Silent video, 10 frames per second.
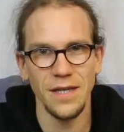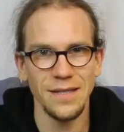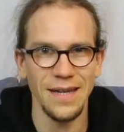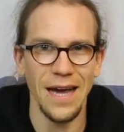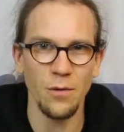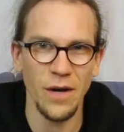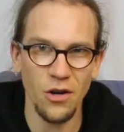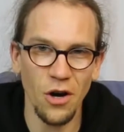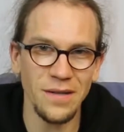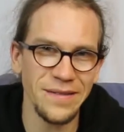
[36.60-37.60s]
It's like we're
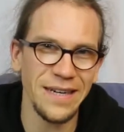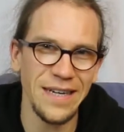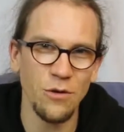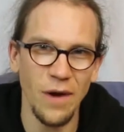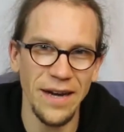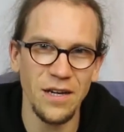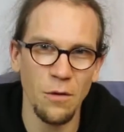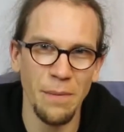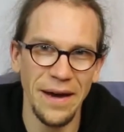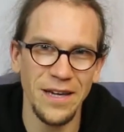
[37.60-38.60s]
constantly riding our
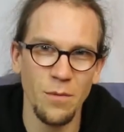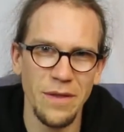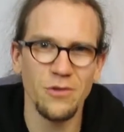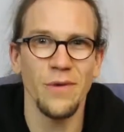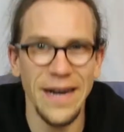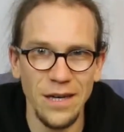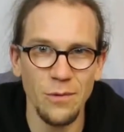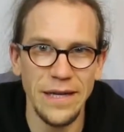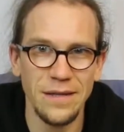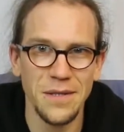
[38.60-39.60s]
bike with training
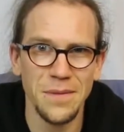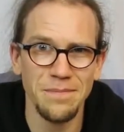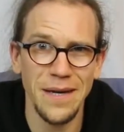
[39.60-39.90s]
wheels.